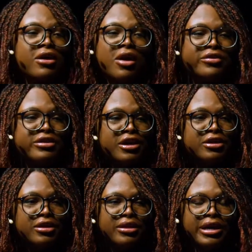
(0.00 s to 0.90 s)

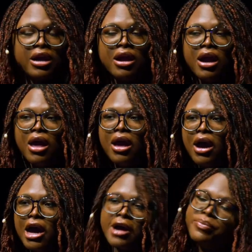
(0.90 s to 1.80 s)
conversations there.
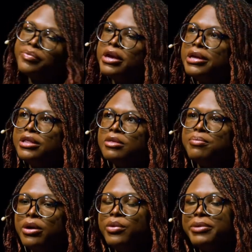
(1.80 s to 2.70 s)
And
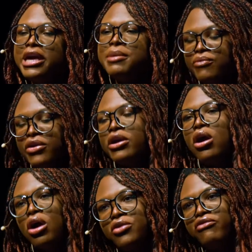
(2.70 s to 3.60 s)
it became very
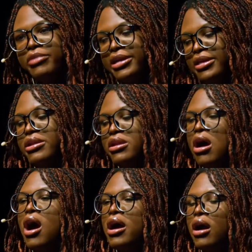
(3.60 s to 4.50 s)
hard for me to
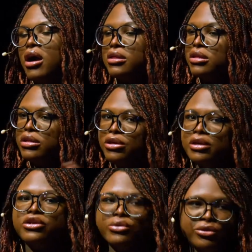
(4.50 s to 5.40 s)
not on
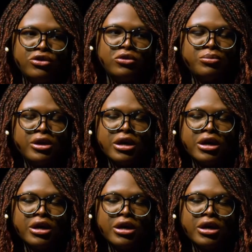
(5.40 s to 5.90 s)
YouTube,